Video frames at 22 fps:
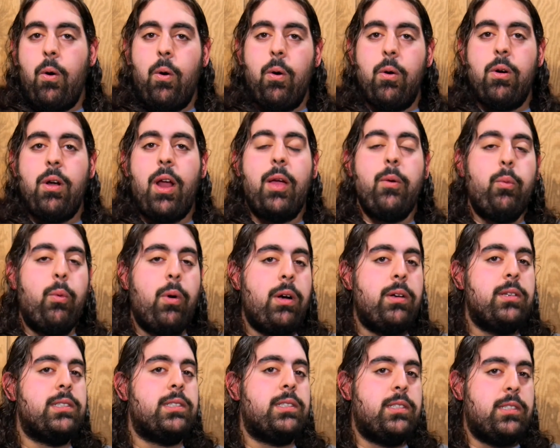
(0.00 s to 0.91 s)
or I
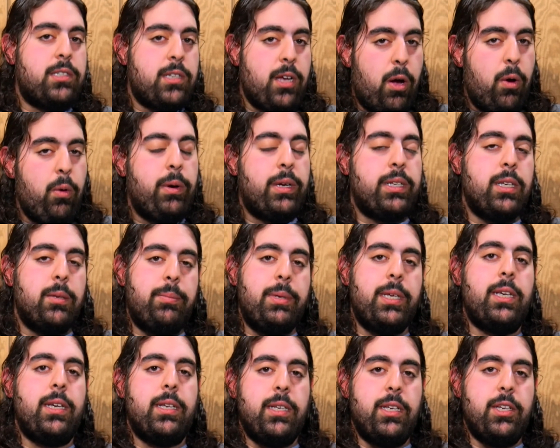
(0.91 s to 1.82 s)
was going to
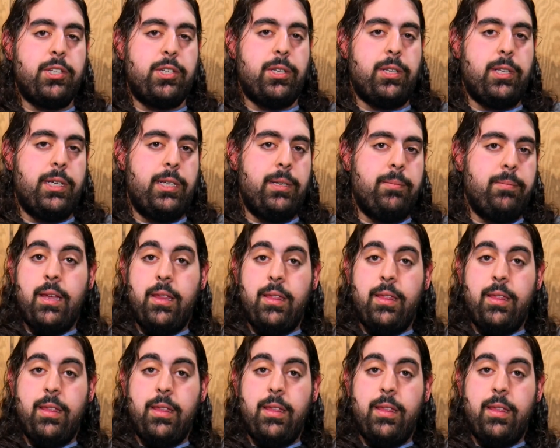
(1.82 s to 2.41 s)
be initially.